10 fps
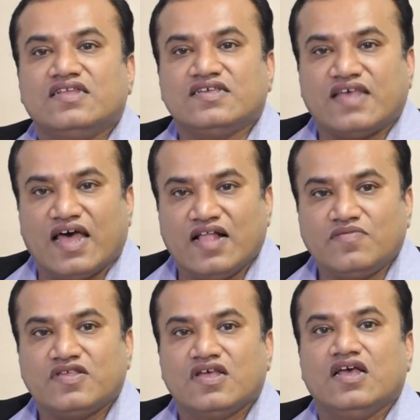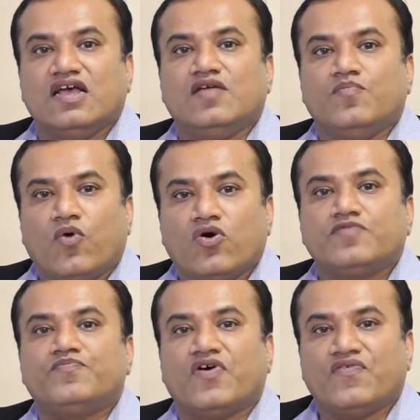This helps in
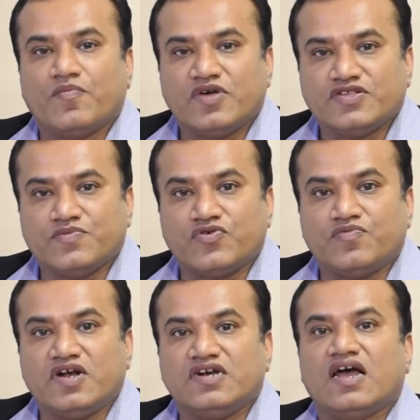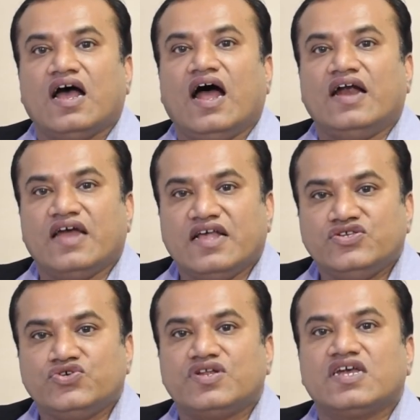both performance improvement and
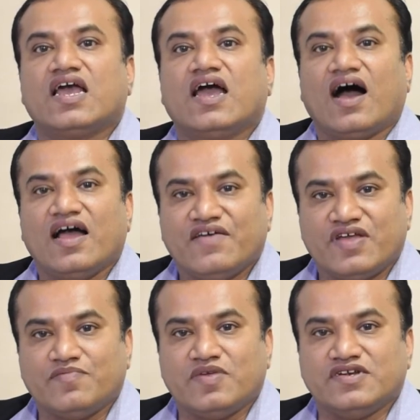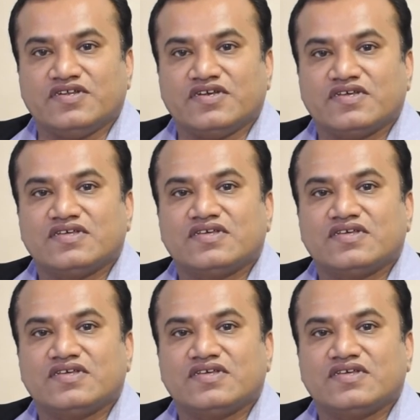ensuring high availability.